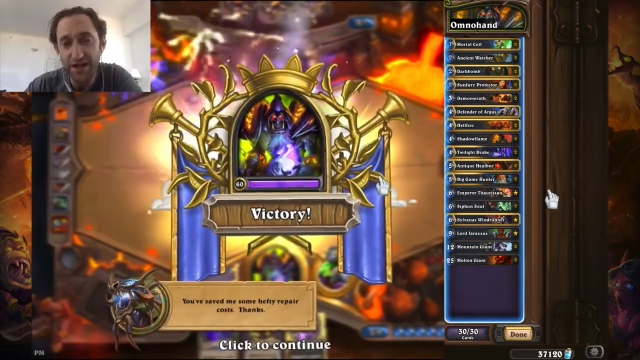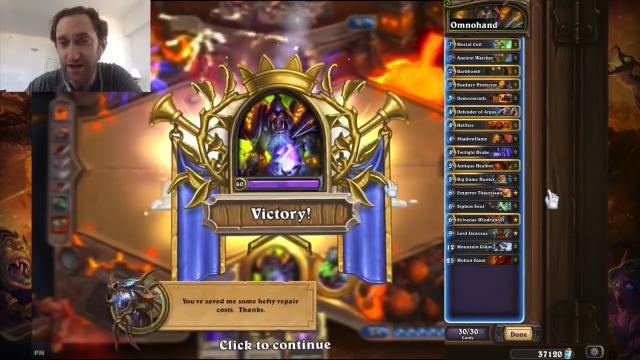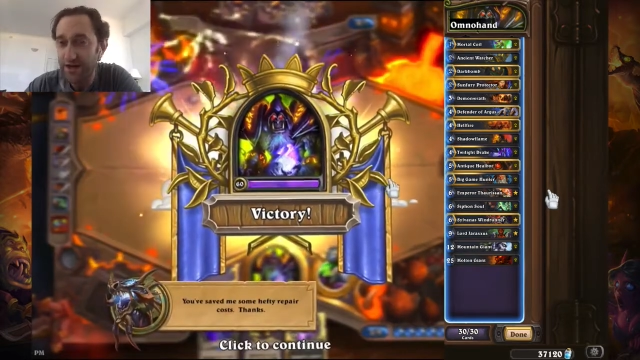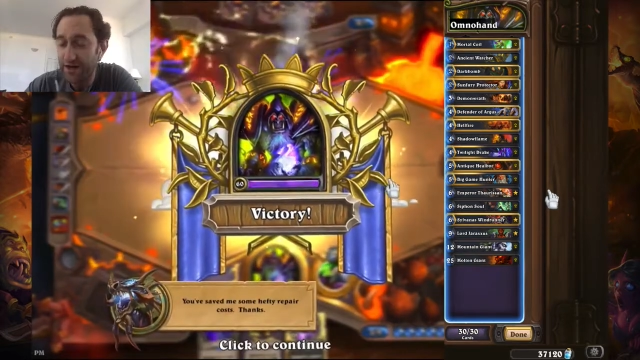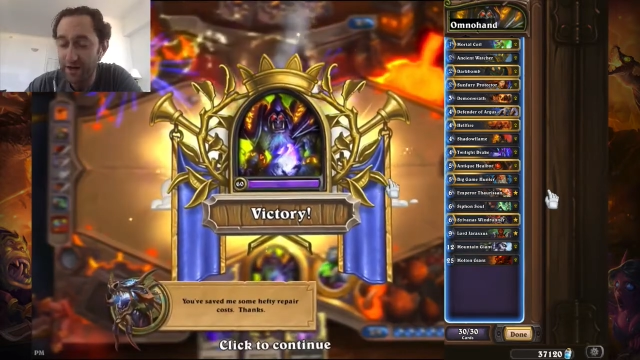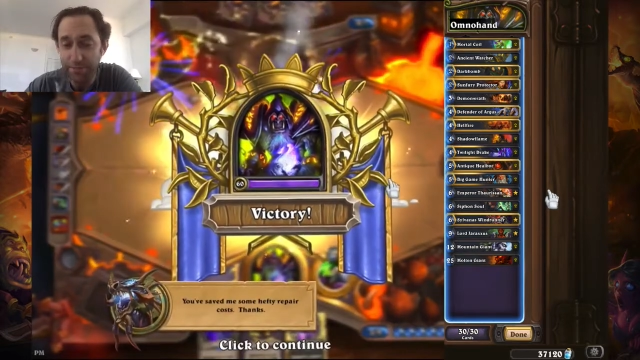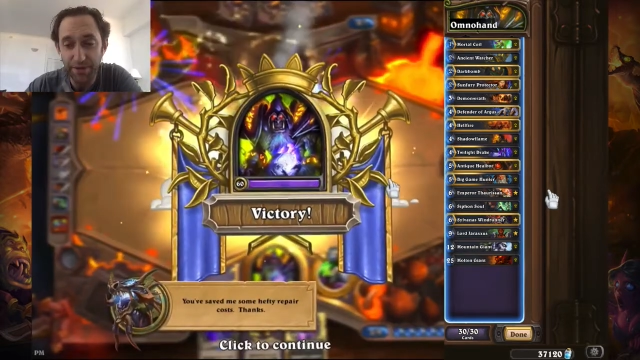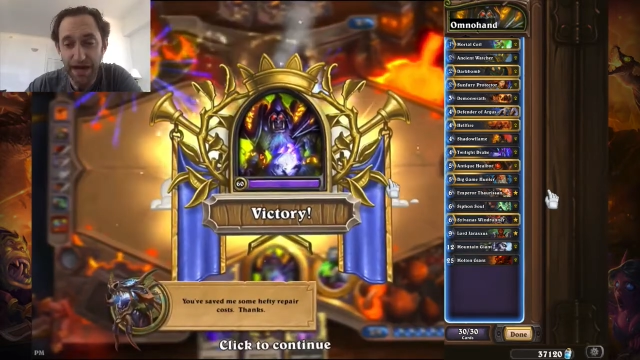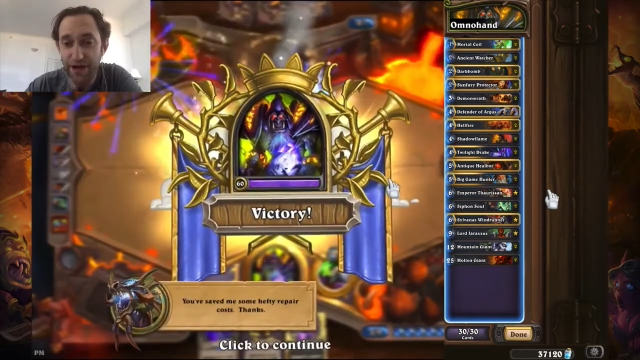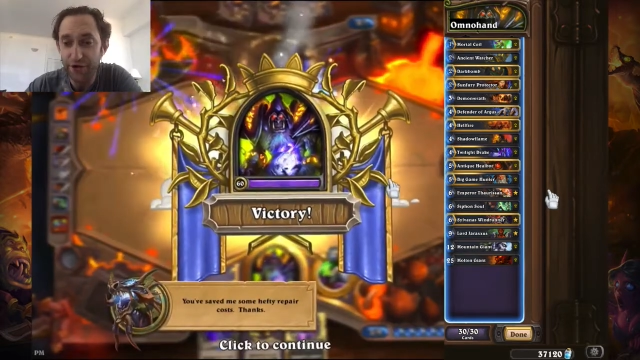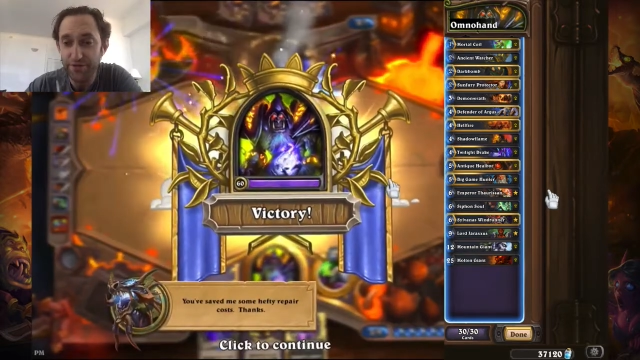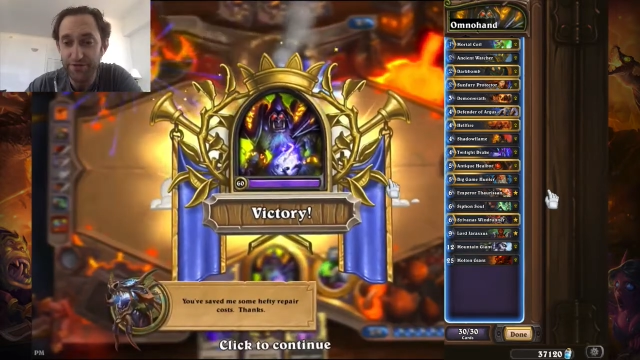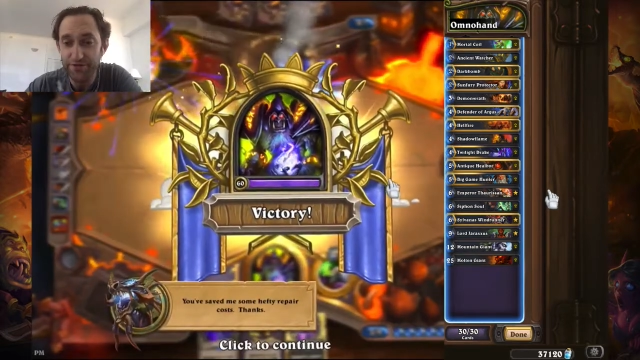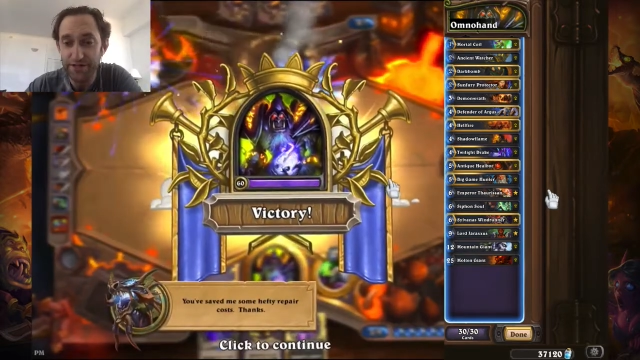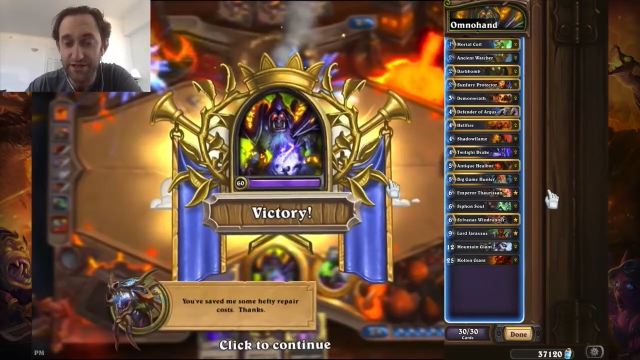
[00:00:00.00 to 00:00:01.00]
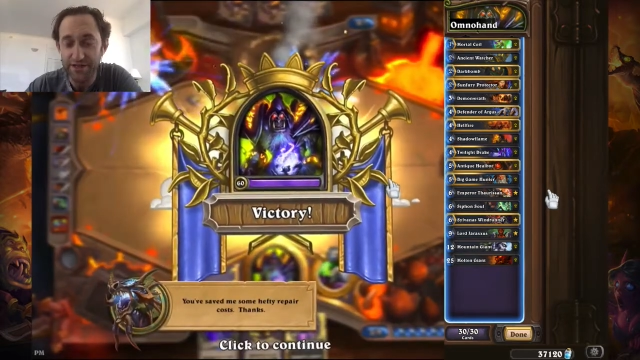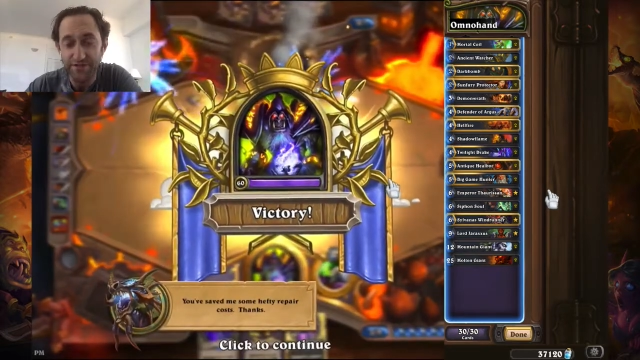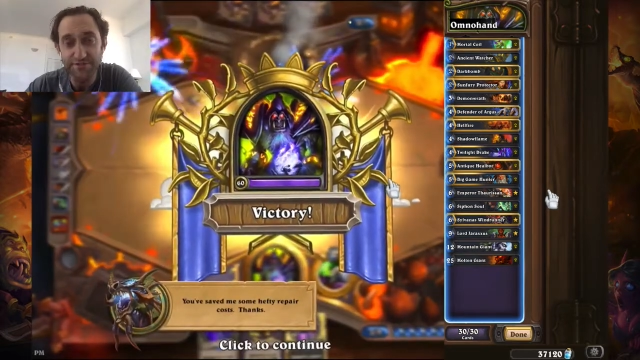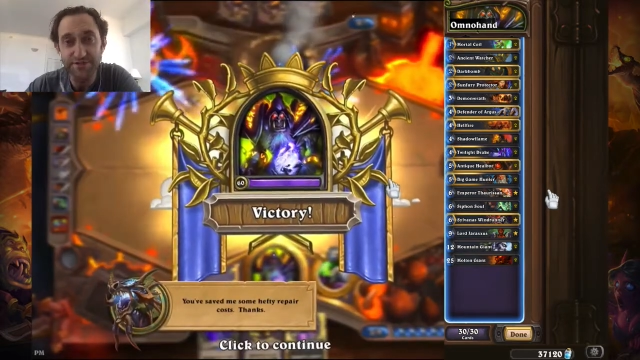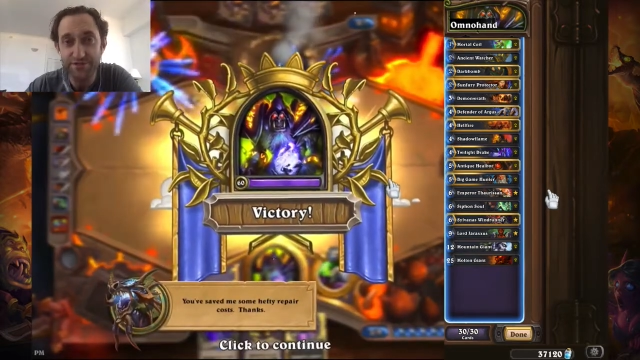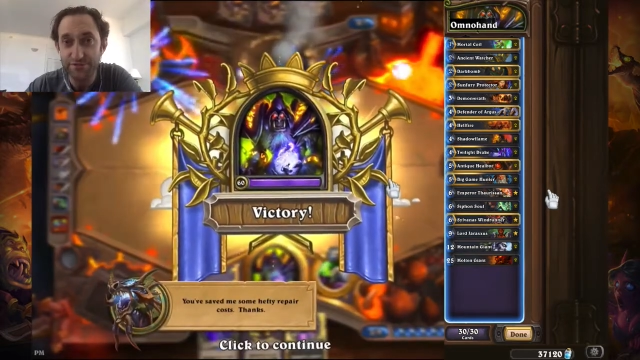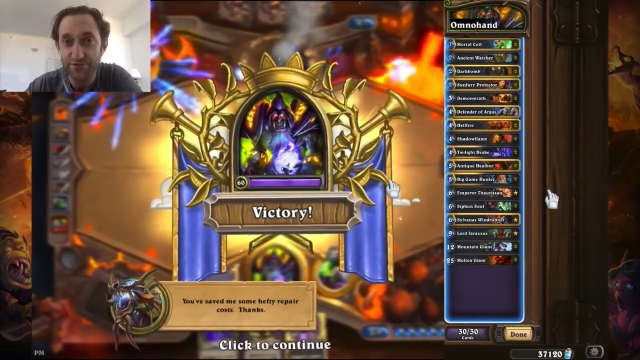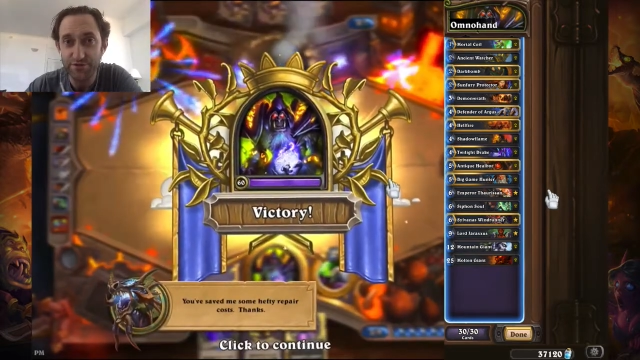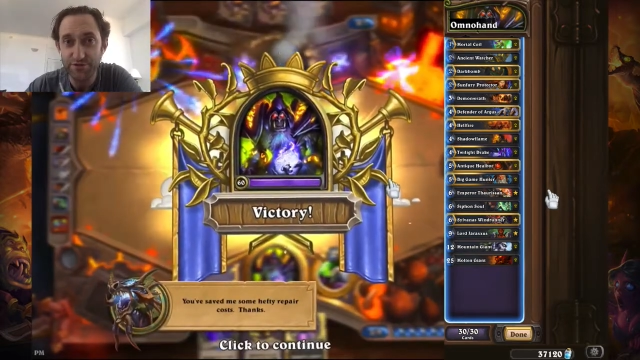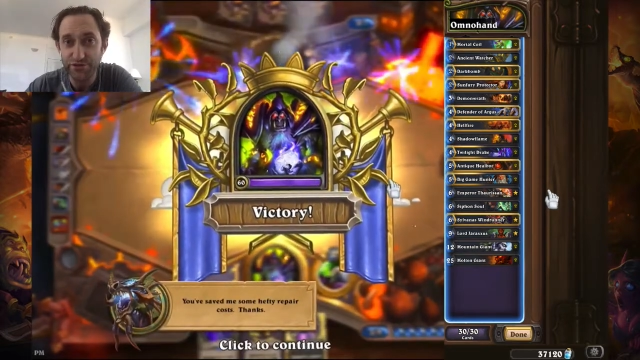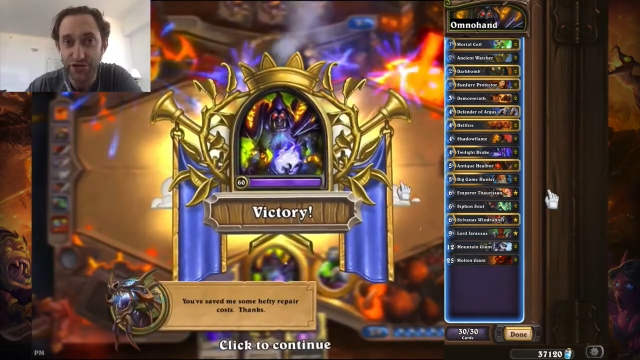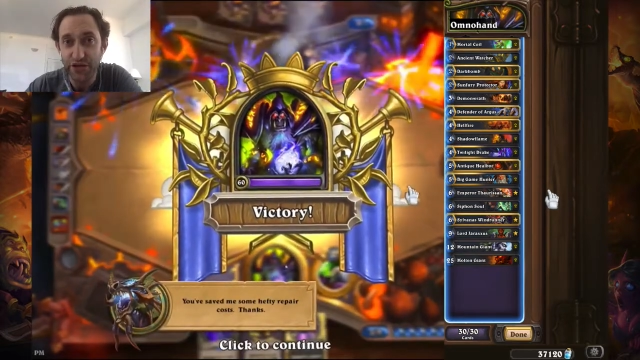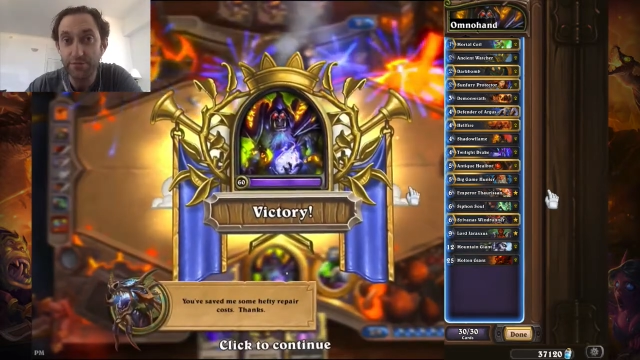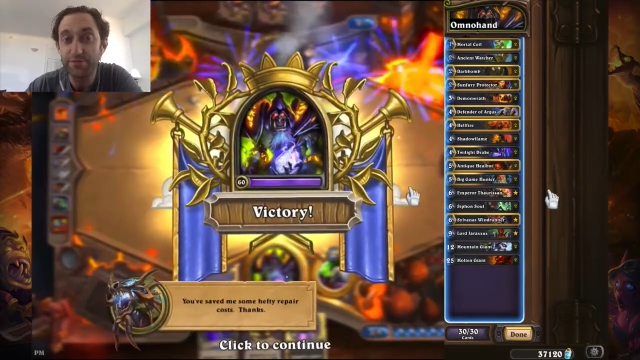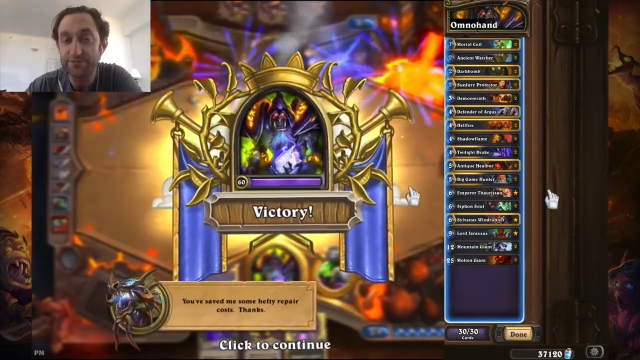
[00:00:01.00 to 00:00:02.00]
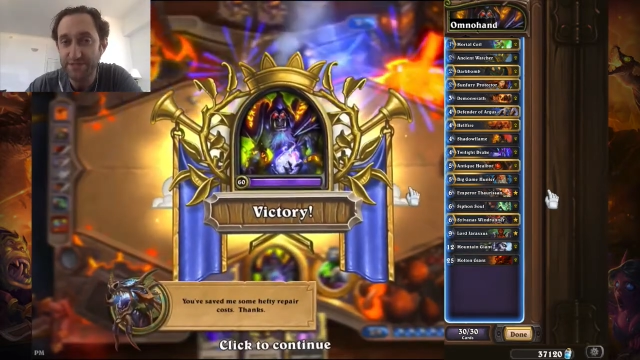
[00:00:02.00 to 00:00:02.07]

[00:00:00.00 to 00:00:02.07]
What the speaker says: Powerful enough to do the job